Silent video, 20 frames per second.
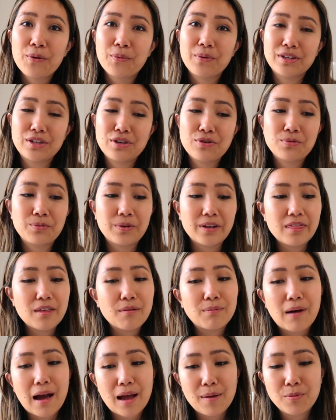When you read
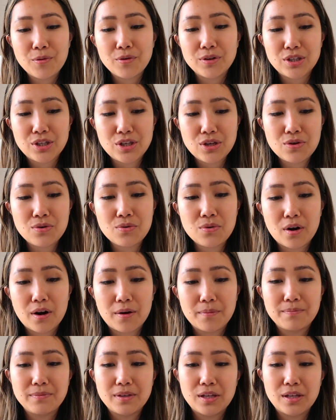the Bible and you are,